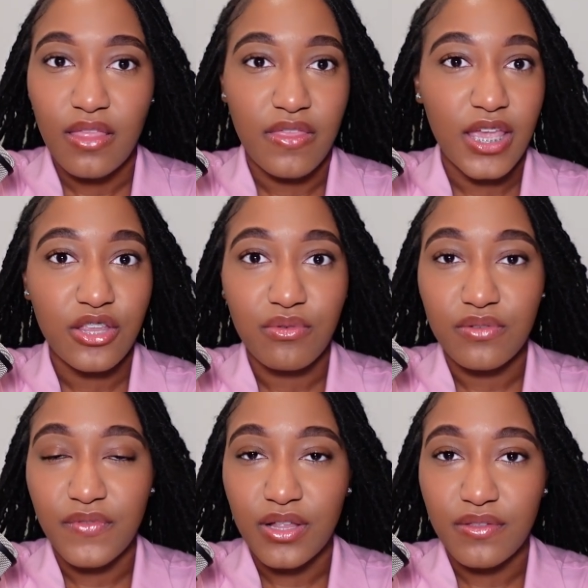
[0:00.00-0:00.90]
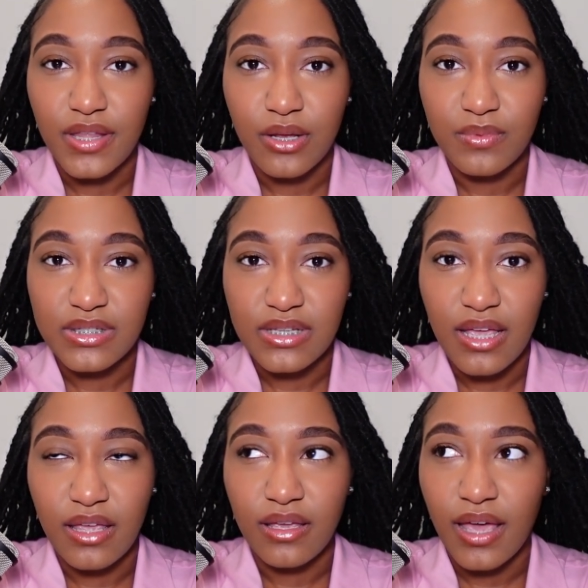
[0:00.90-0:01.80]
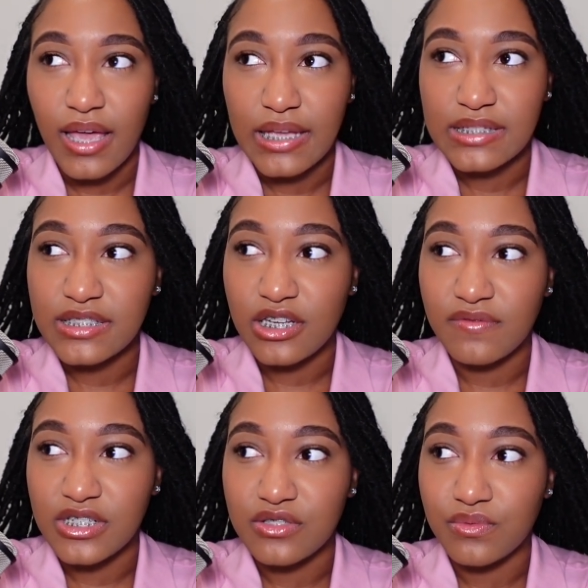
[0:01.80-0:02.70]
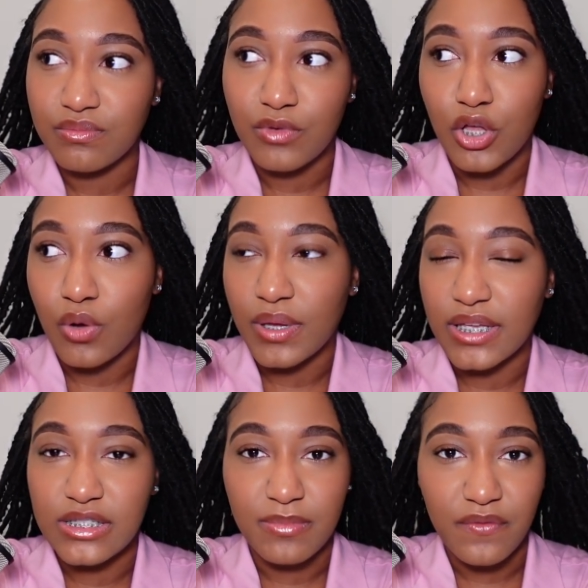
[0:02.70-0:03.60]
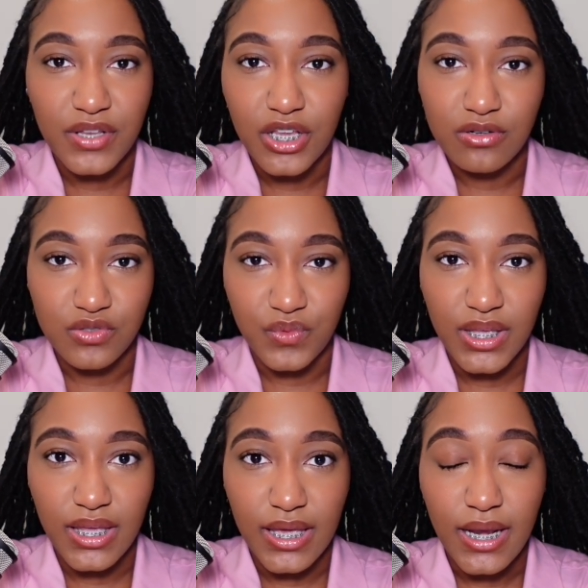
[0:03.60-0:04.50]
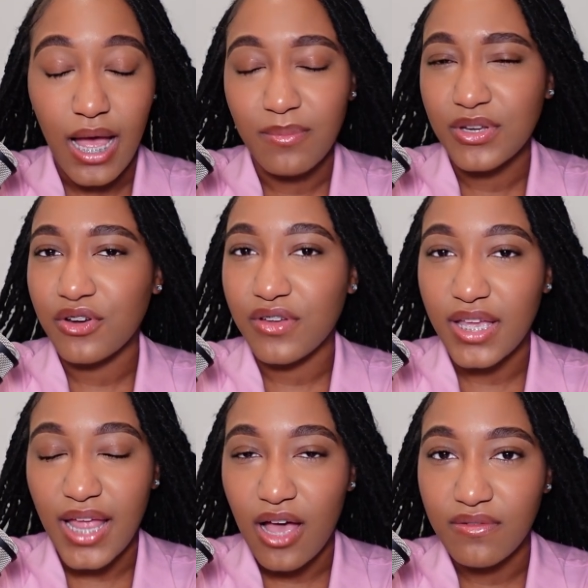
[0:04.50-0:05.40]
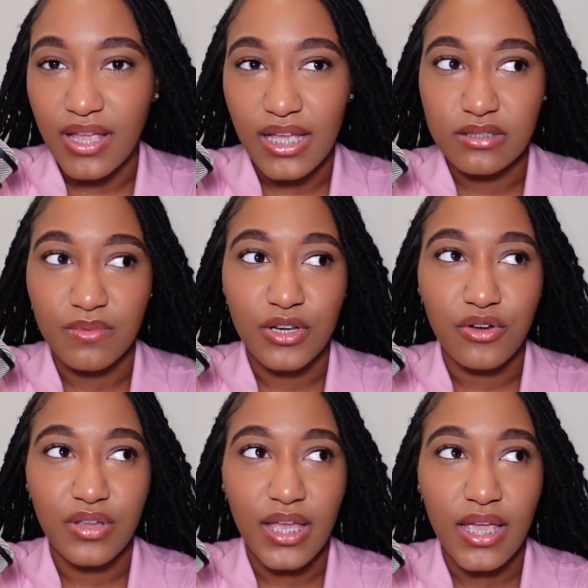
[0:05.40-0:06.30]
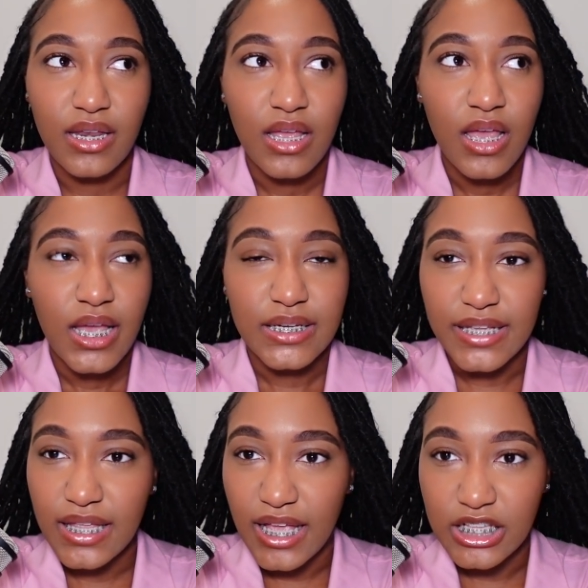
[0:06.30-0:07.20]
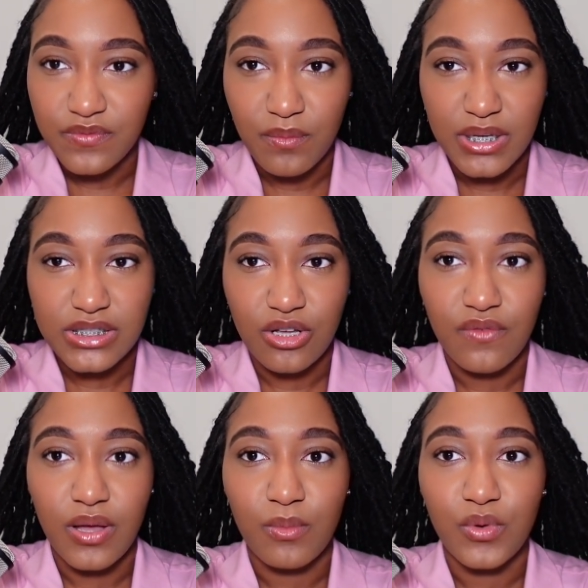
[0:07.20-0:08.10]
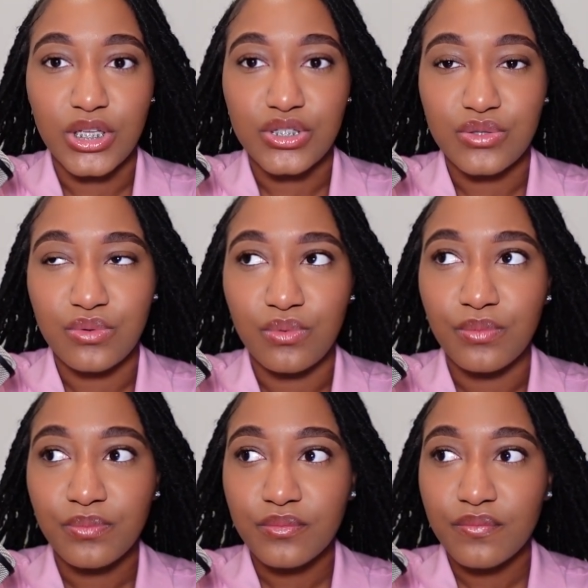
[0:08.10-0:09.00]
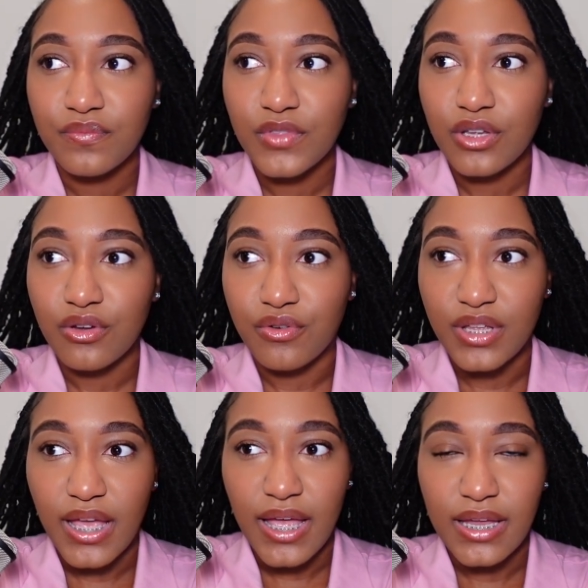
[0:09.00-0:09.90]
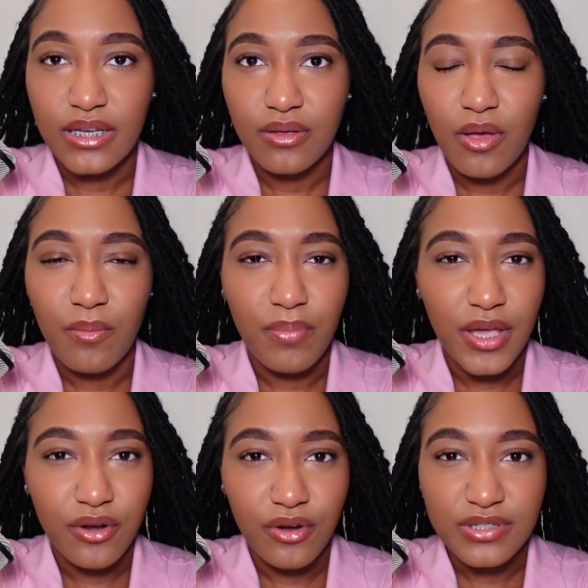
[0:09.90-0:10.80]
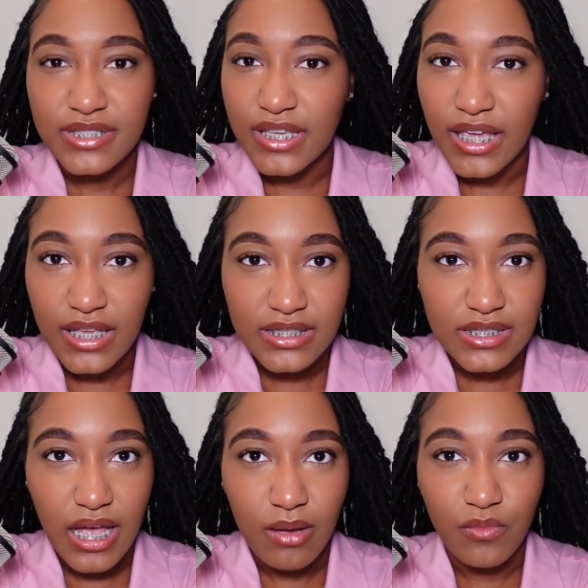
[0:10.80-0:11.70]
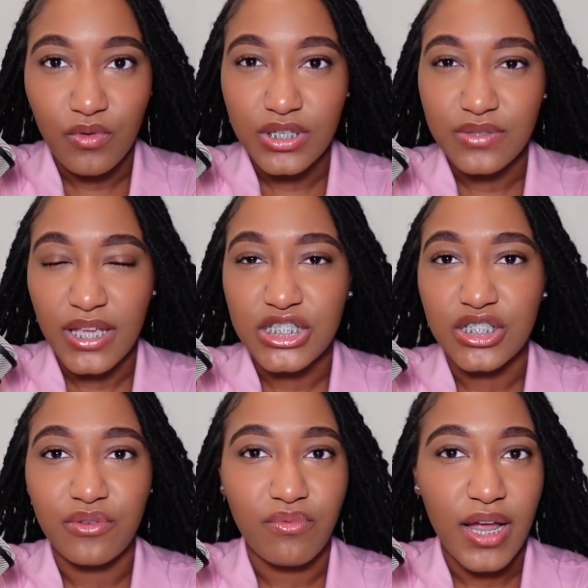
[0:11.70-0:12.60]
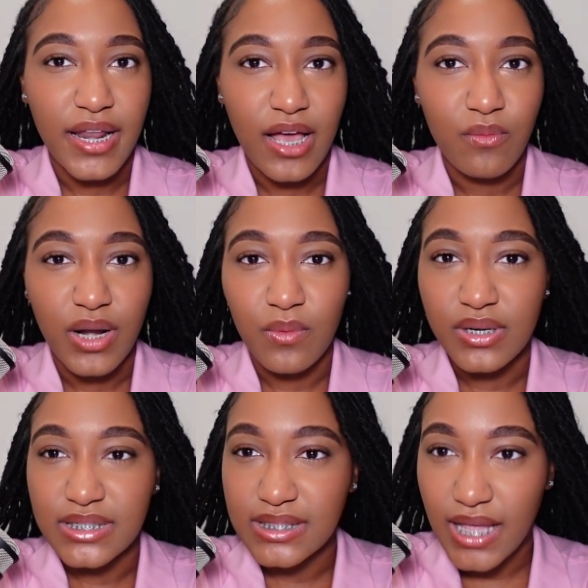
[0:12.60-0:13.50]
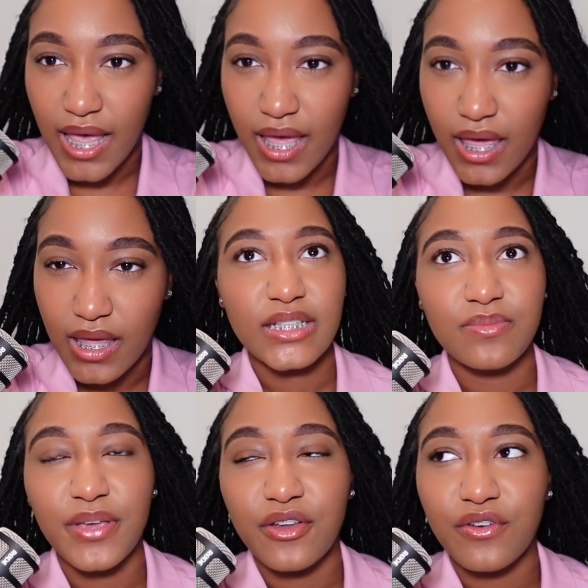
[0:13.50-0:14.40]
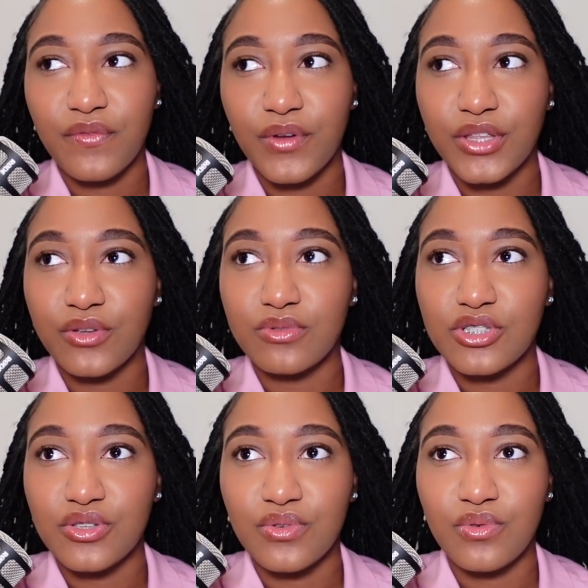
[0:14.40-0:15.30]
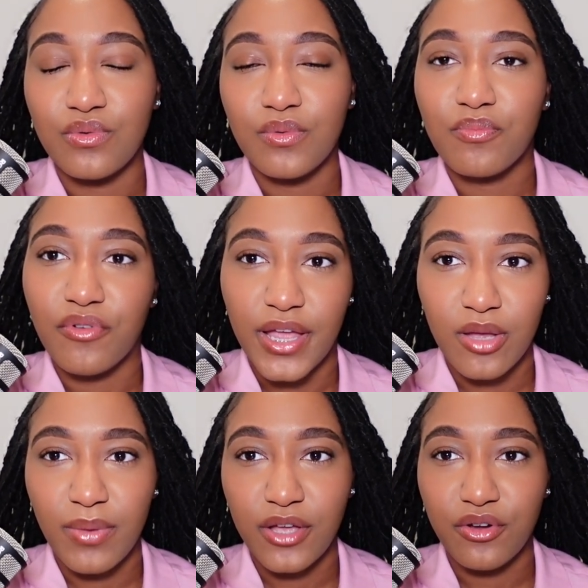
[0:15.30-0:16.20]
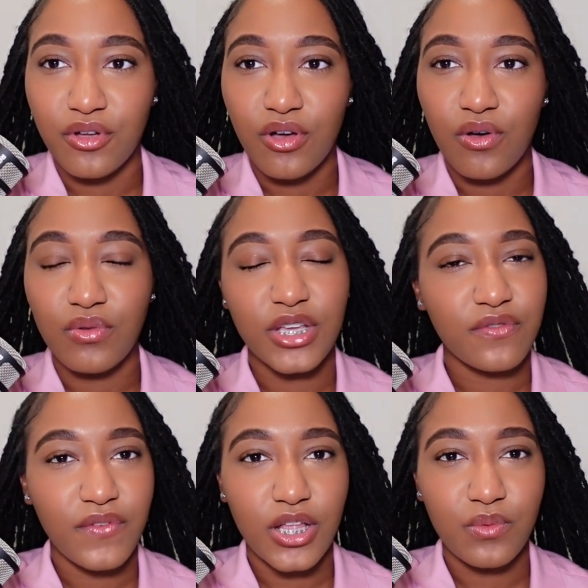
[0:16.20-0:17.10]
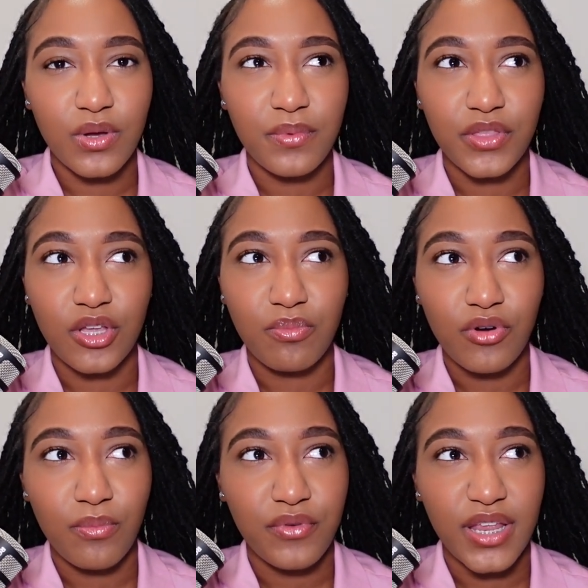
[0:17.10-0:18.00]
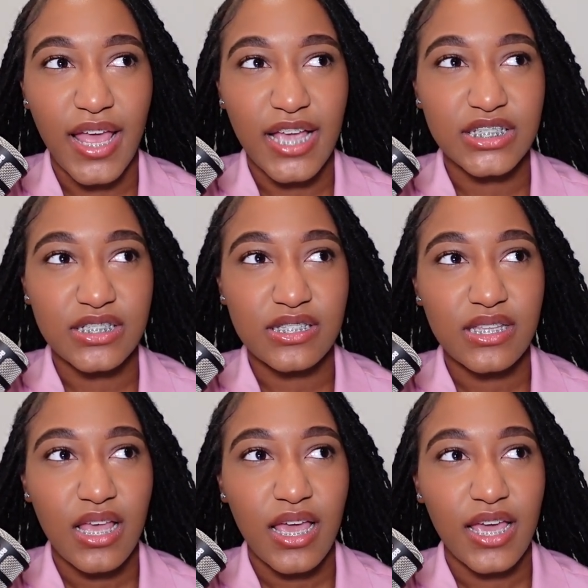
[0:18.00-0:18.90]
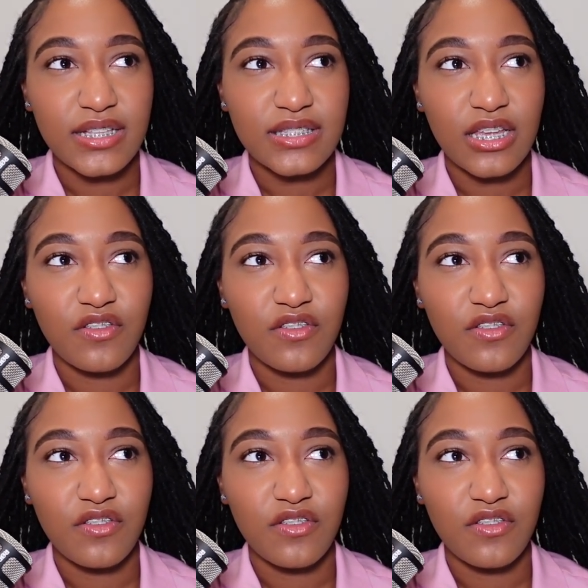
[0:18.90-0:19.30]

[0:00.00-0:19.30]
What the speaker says: Then you can follow that up with saying, hey, instead of just going into my videos winging it, I'm gonna create outlines, I'm gonna create deadlines for myself, I'm going to create better skits, I'm going to actually write out what I want to say. It's better for you to pray about your goal and follow up with the appropriate actions instead